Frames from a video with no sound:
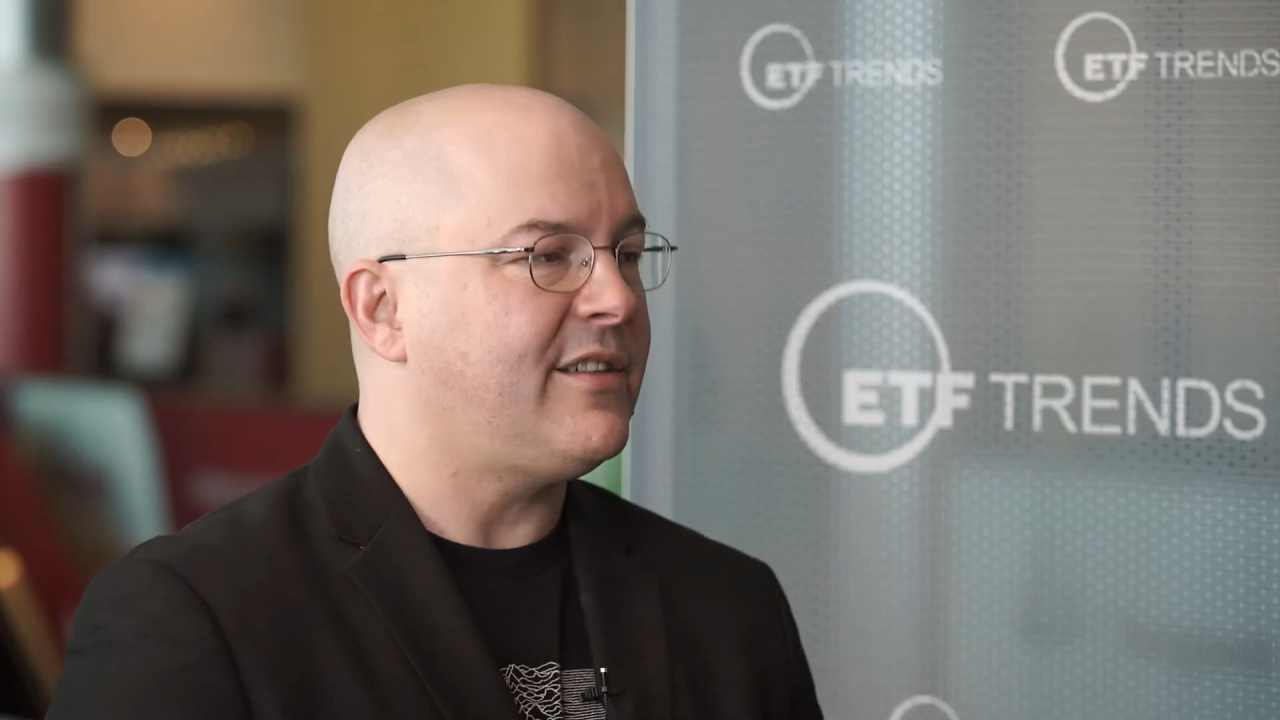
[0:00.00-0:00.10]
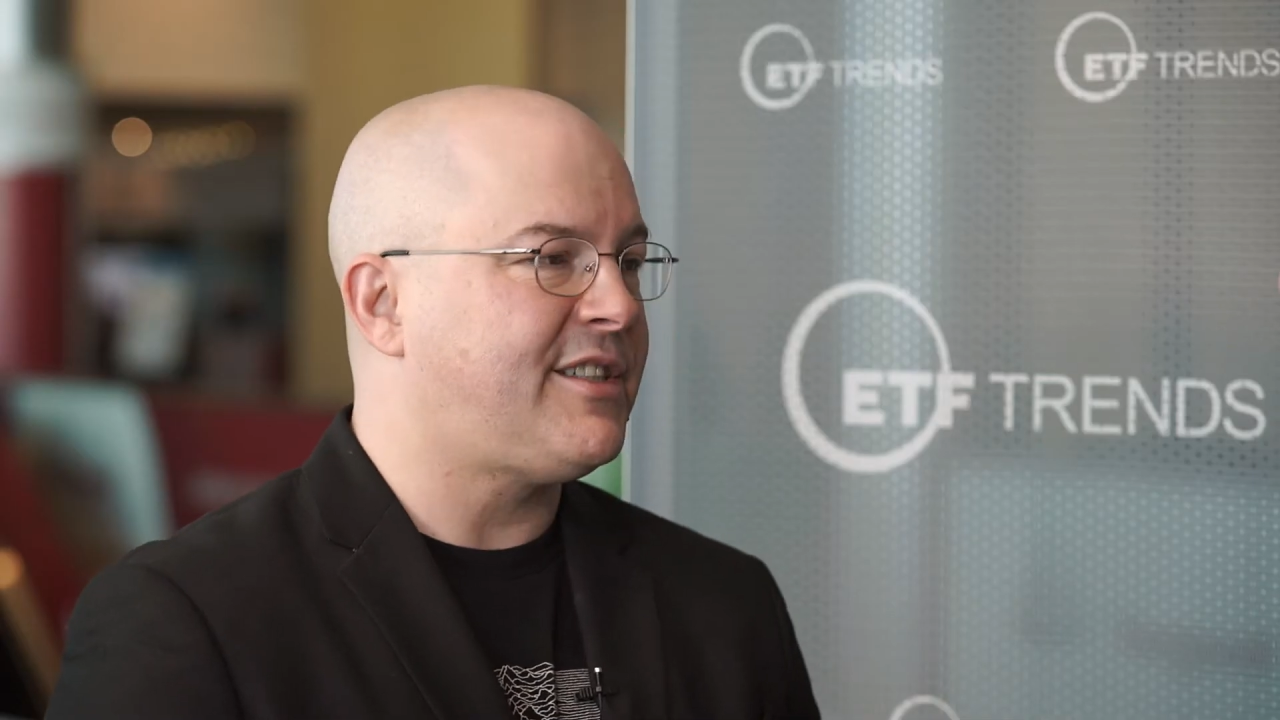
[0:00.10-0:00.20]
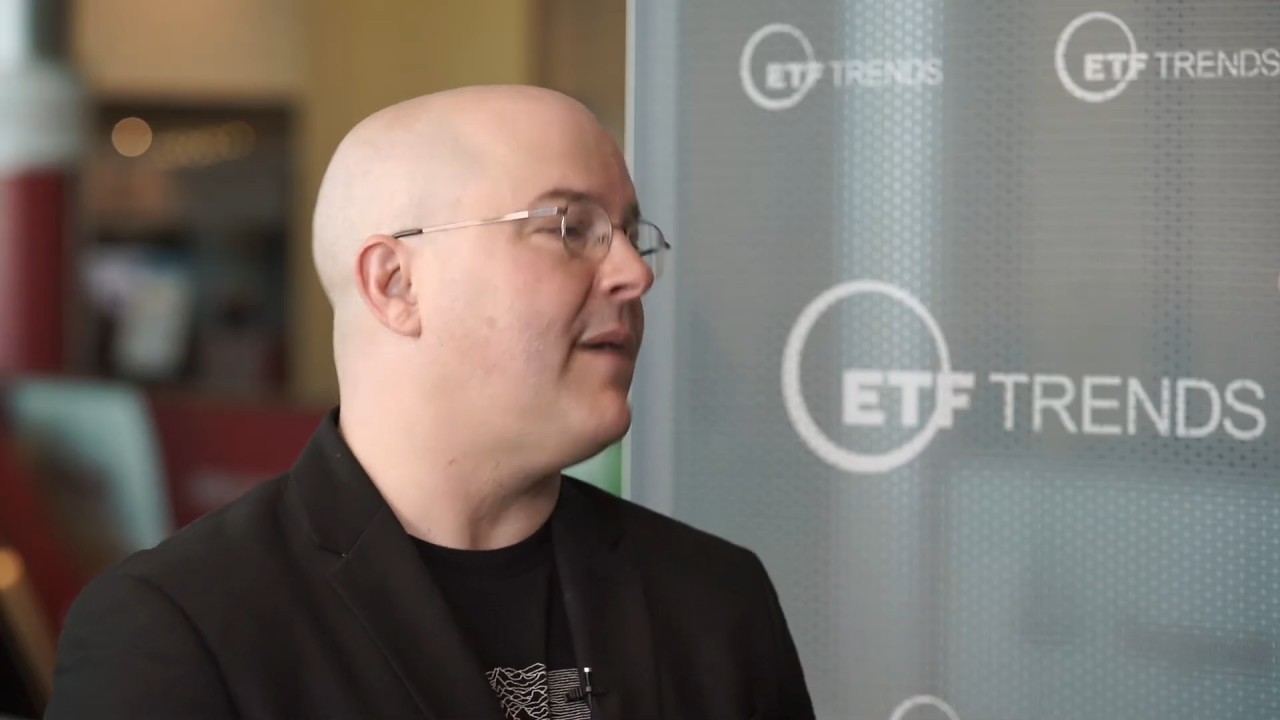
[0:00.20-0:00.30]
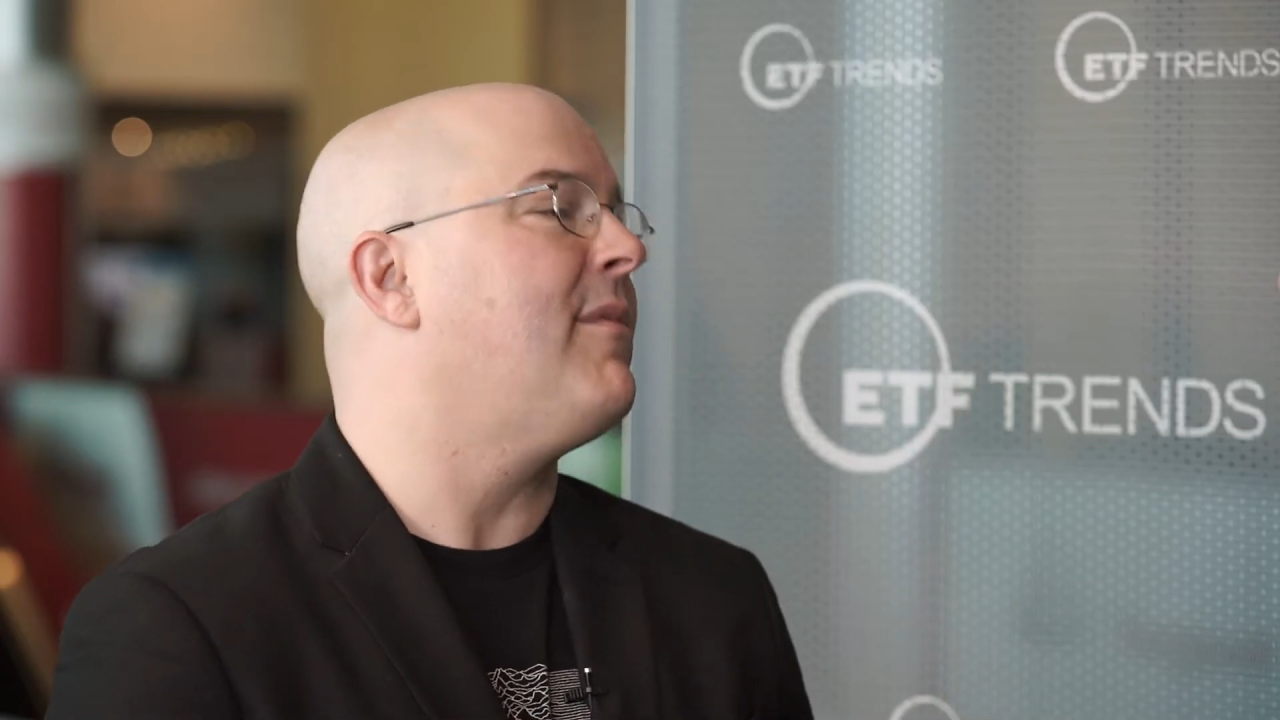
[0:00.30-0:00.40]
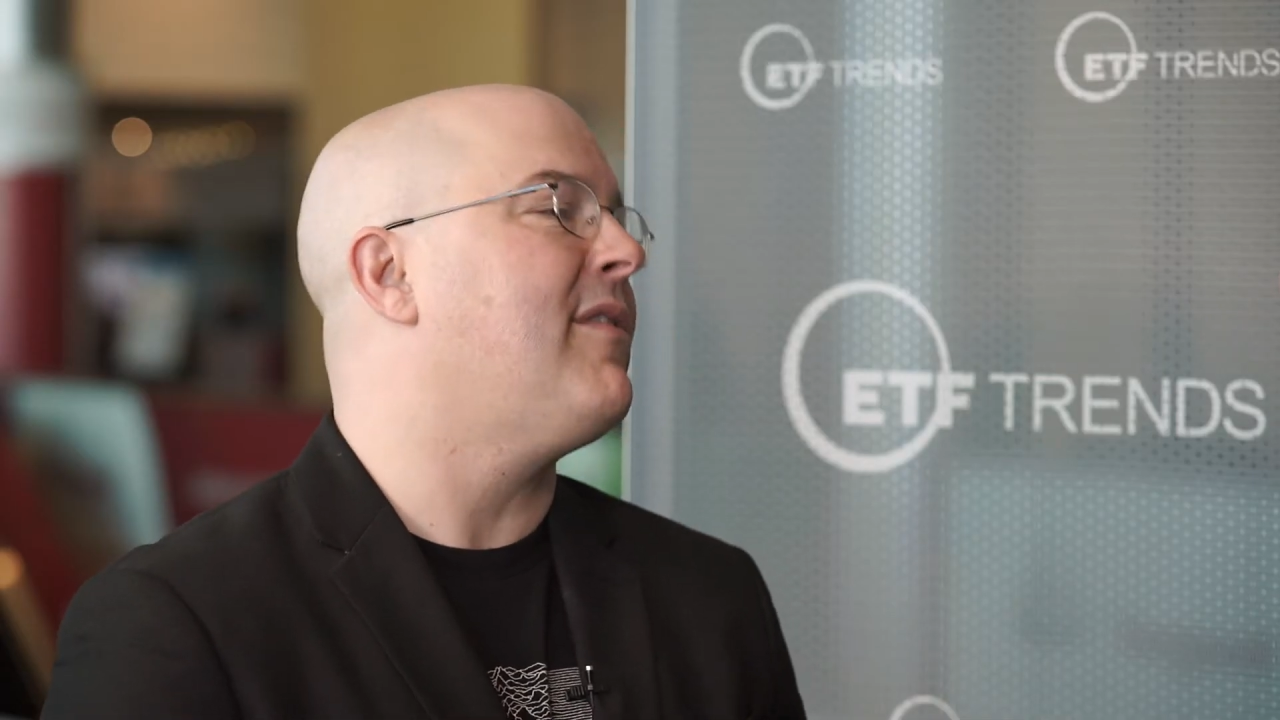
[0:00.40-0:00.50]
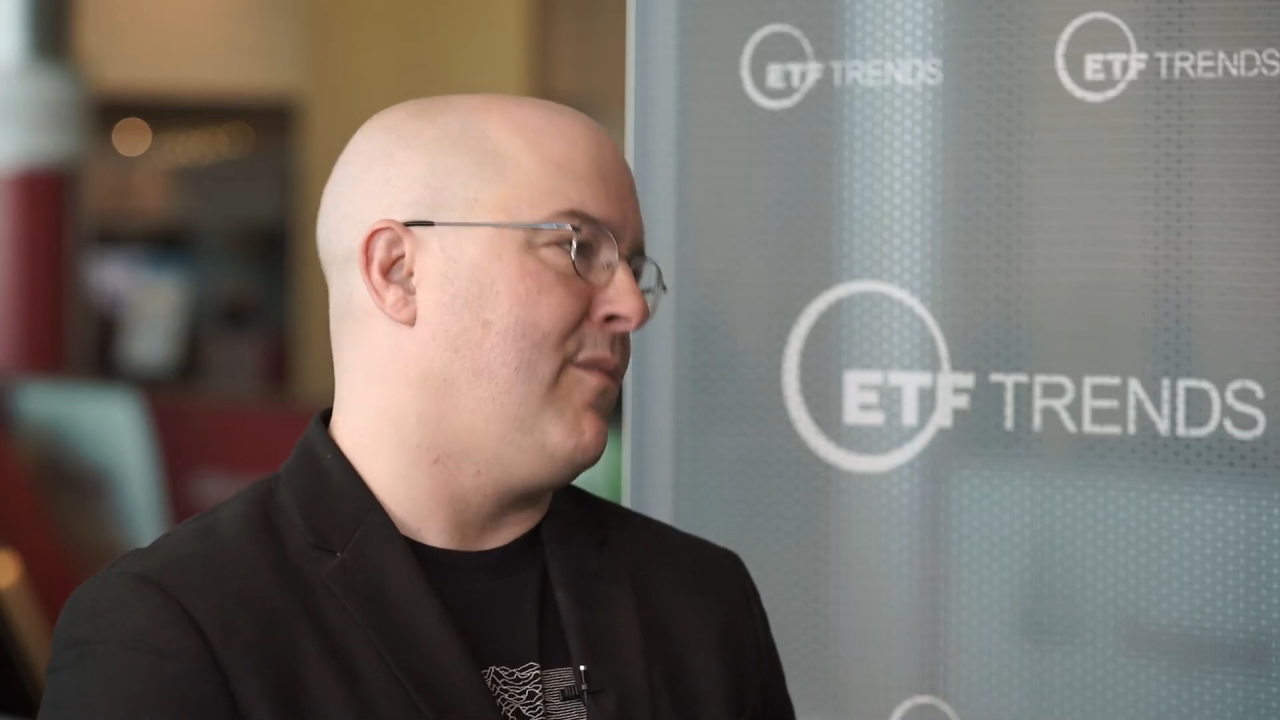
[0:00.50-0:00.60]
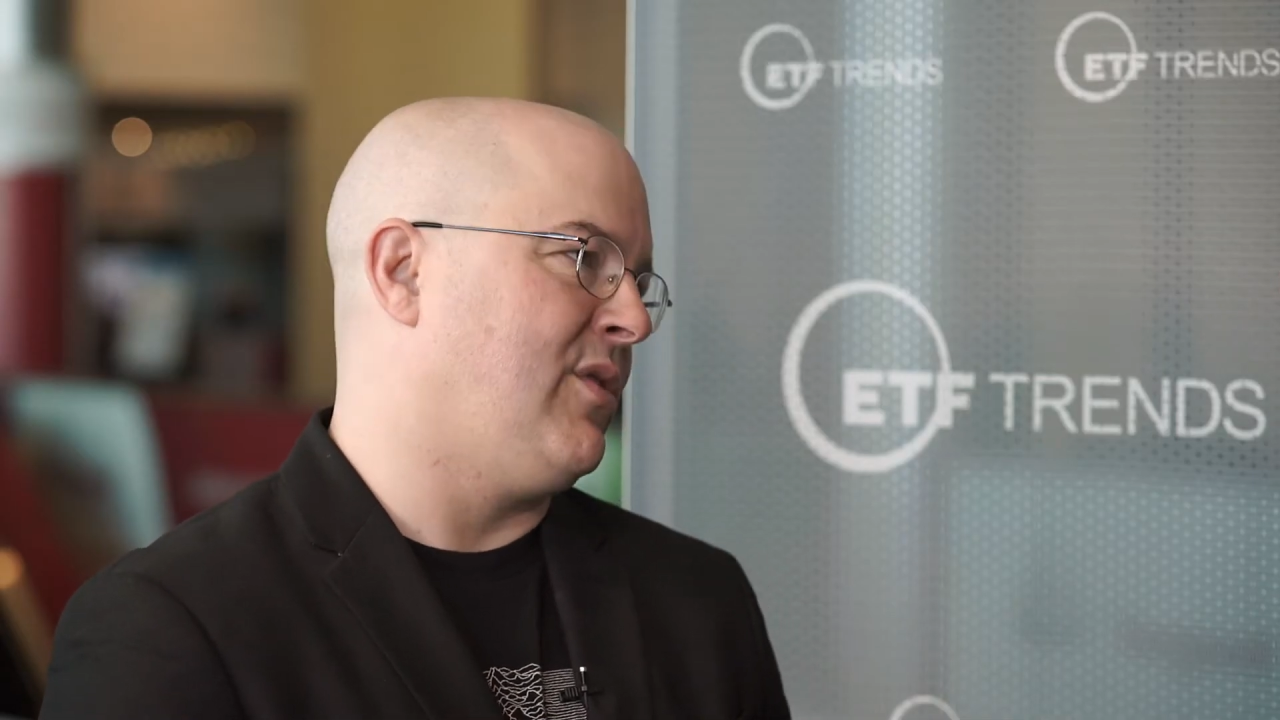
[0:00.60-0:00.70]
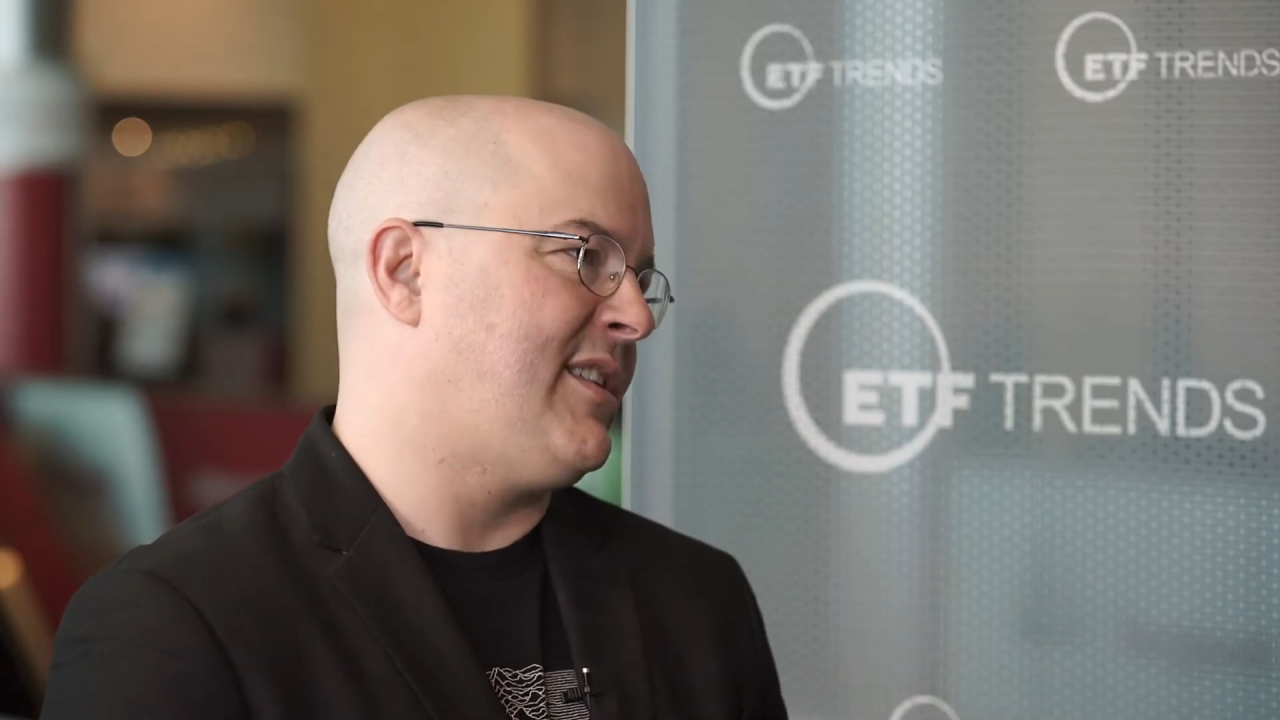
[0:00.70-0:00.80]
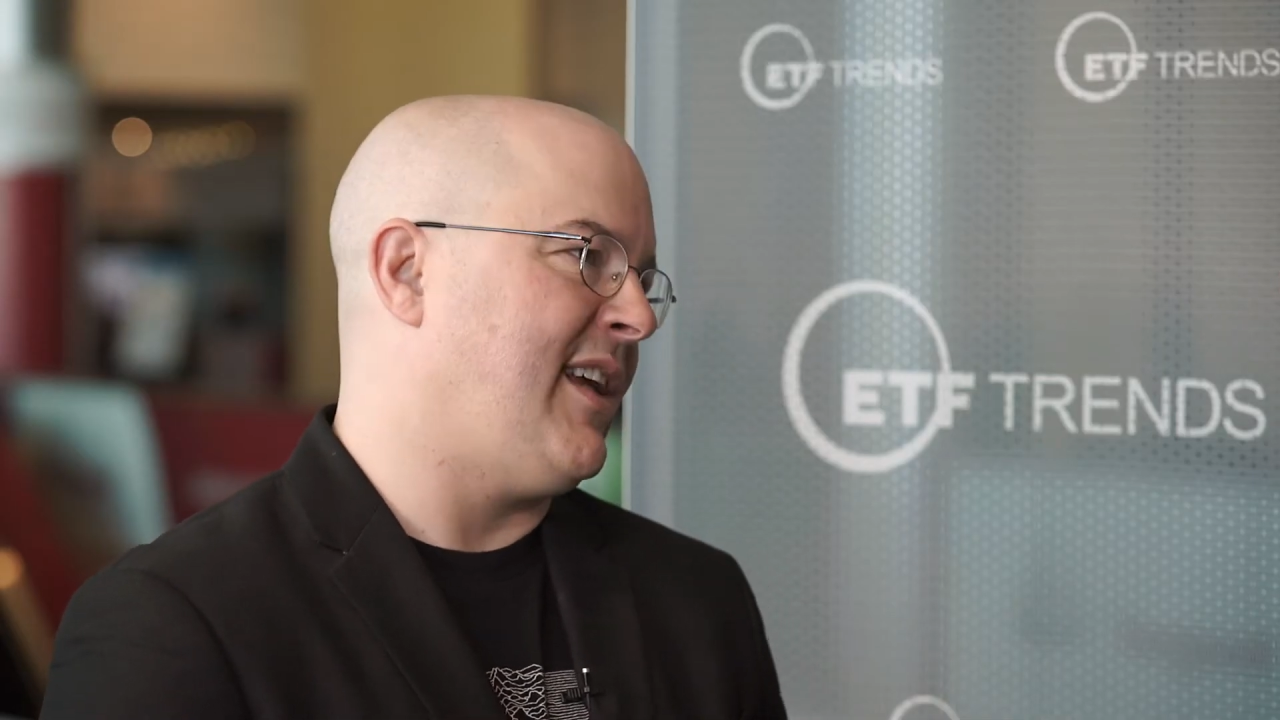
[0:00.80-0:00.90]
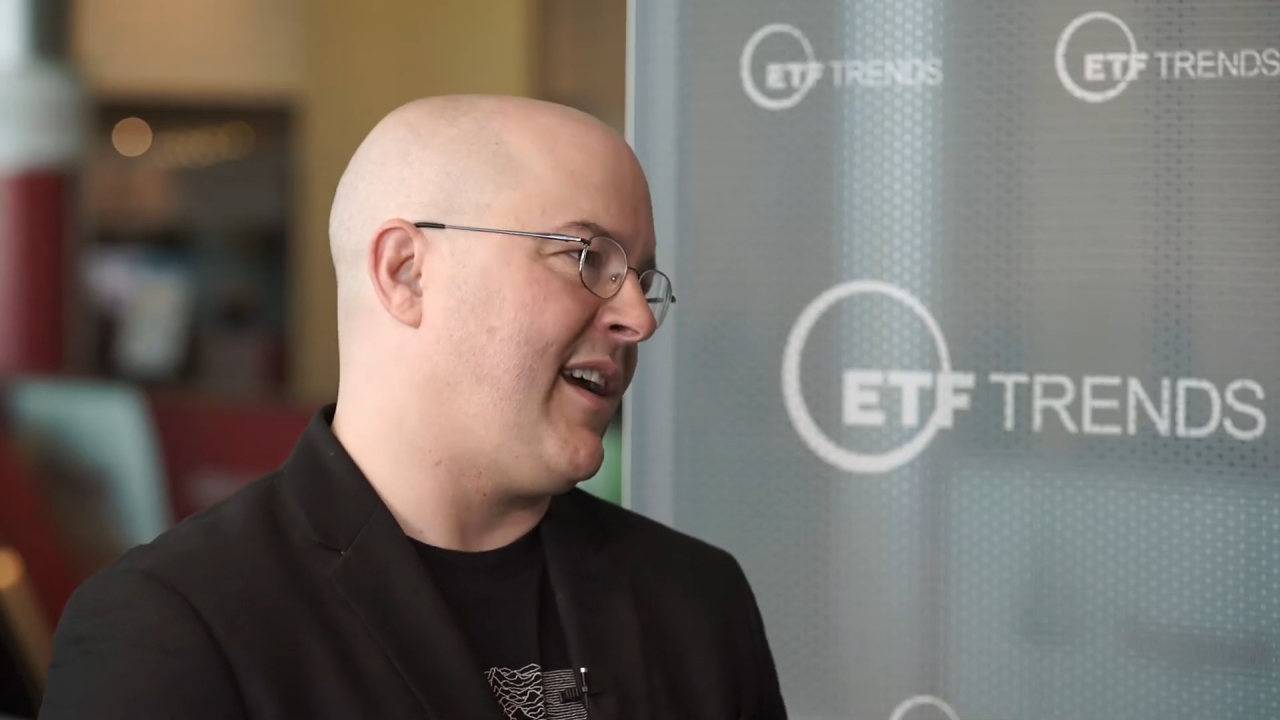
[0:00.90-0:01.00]
some of them will
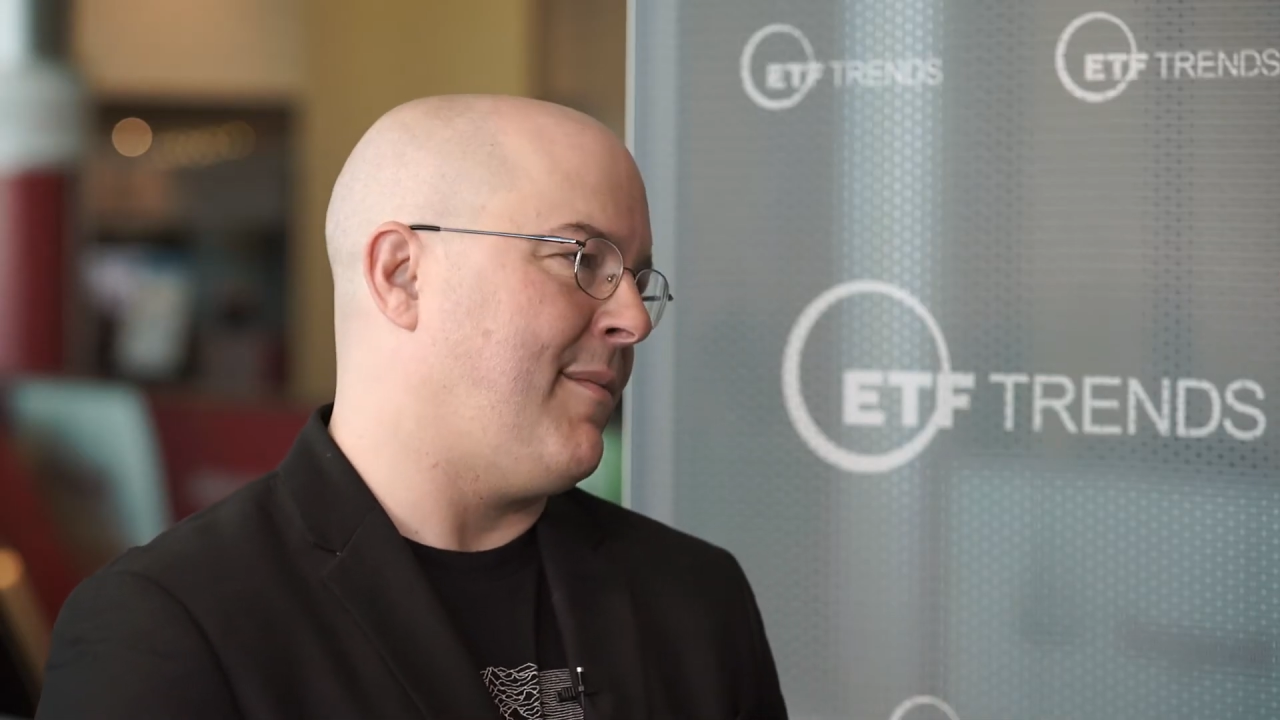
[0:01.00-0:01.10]
stick.